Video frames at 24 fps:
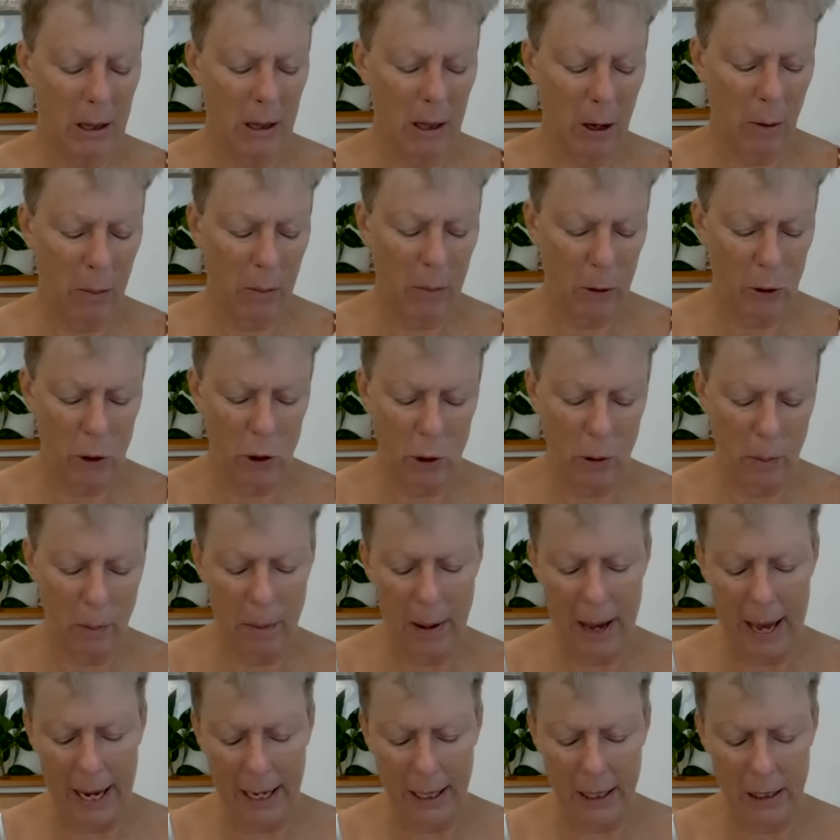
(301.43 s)
me that they'll push it
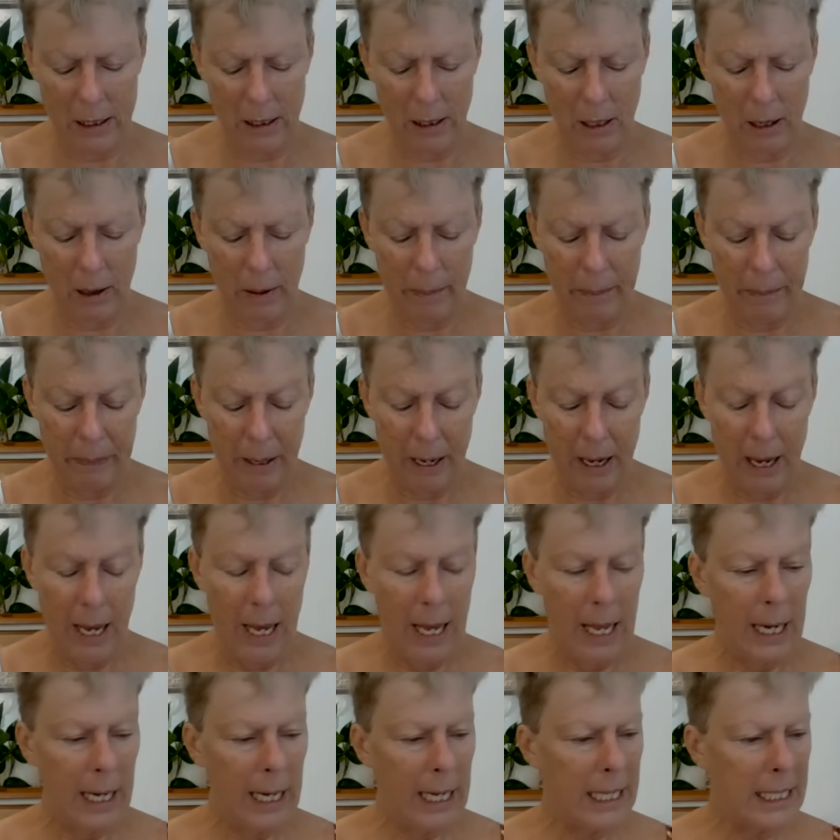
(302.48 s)
back. So
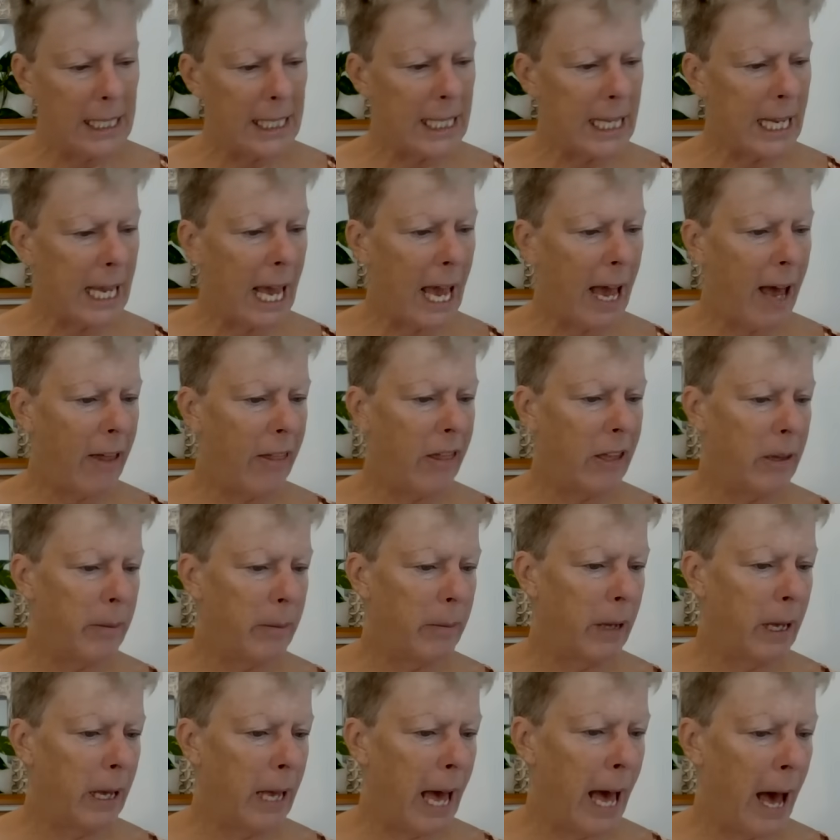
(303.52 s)
let's see how
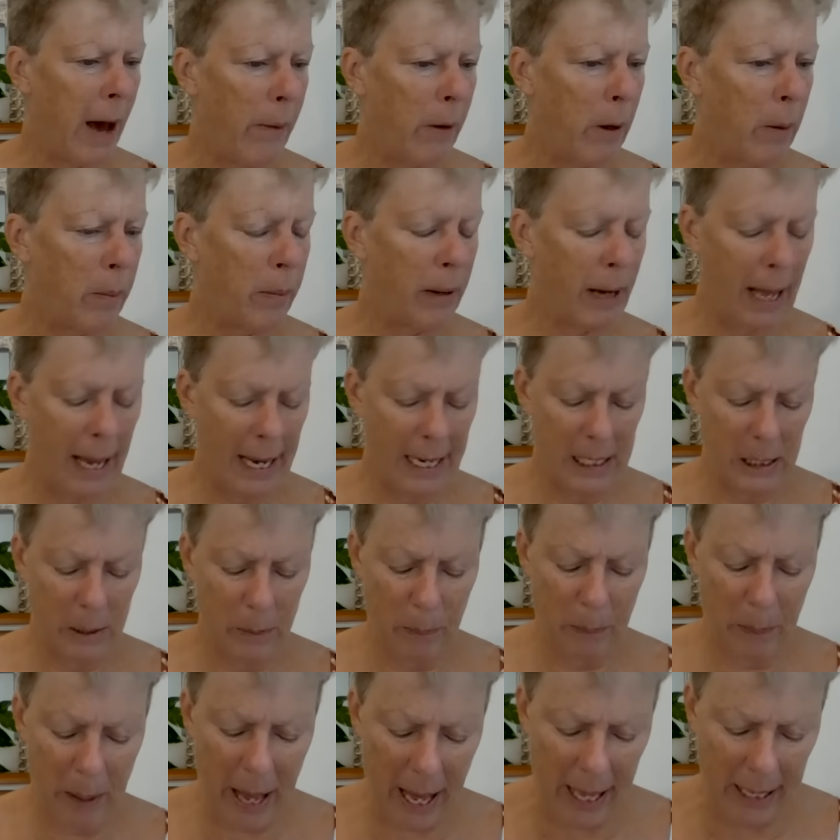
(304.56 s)
that how it
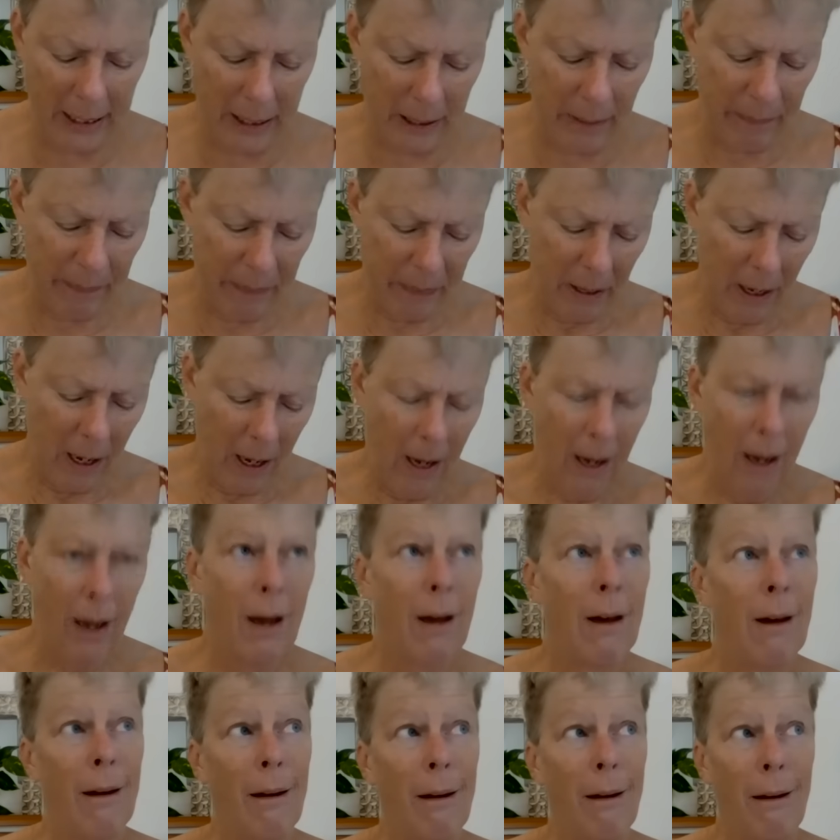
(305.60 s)
plays. But
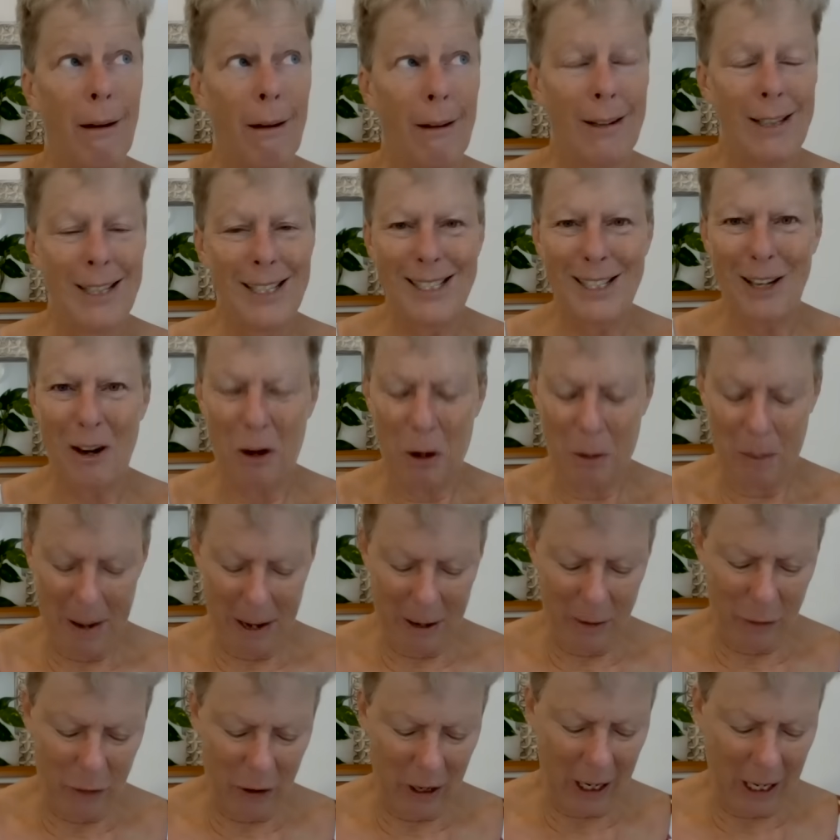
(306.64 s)
sorry
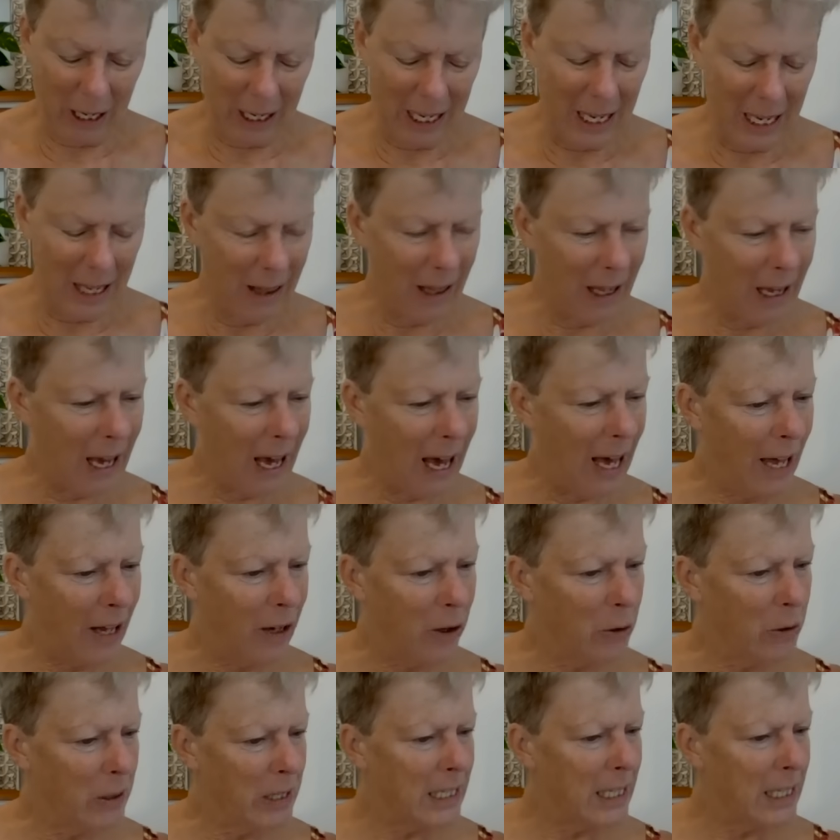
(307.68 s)
about if you can hear the
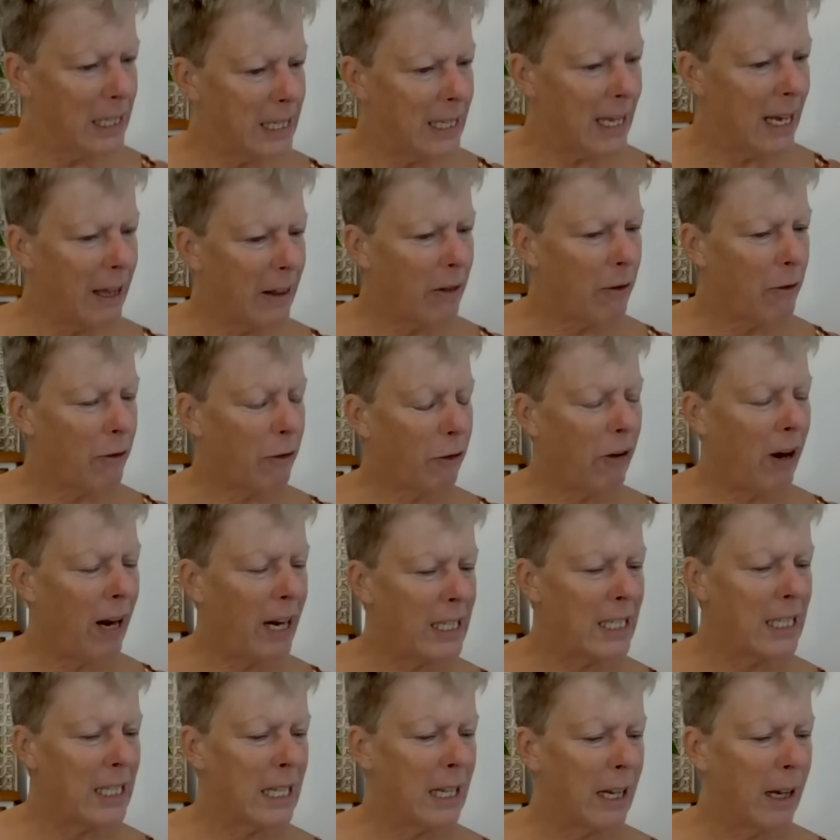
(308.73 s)
car noises out
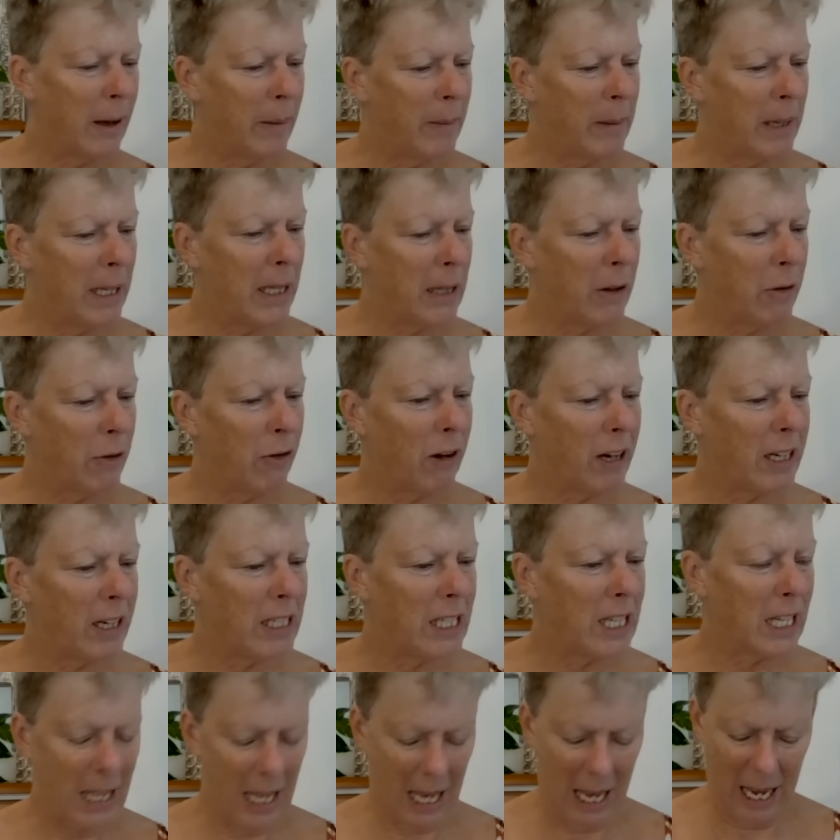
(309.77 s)
front. I'm at the
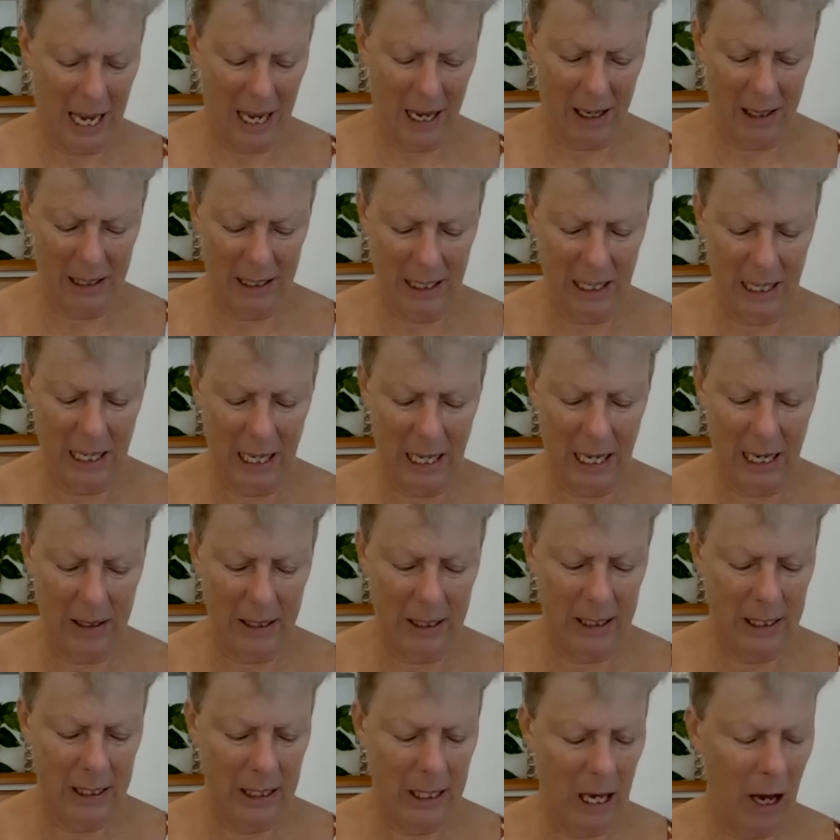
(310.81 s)
front of the house here.
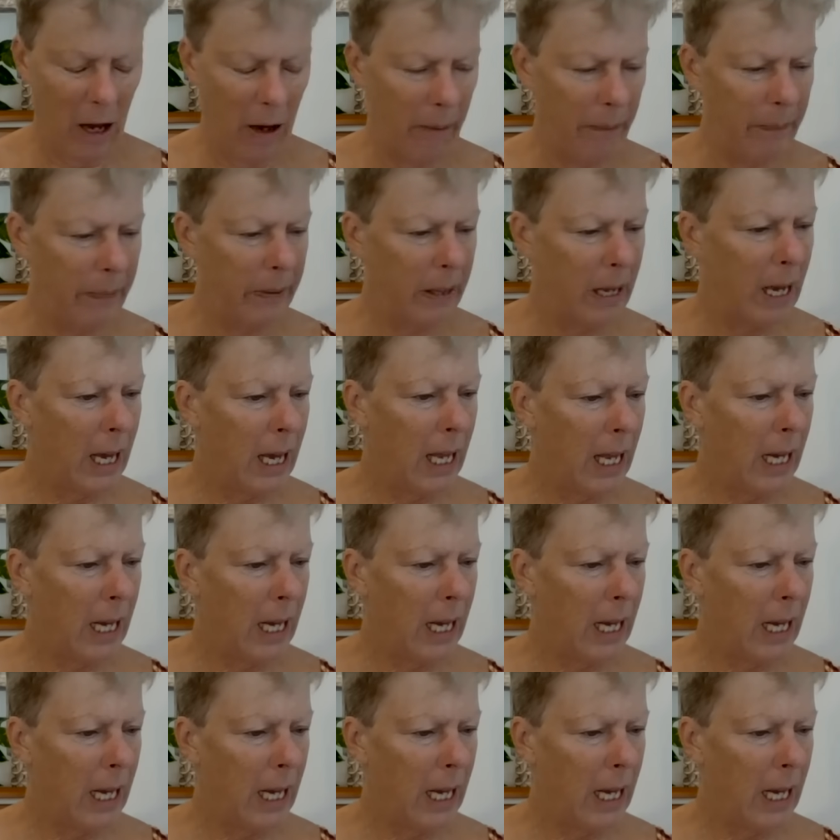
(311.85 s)
So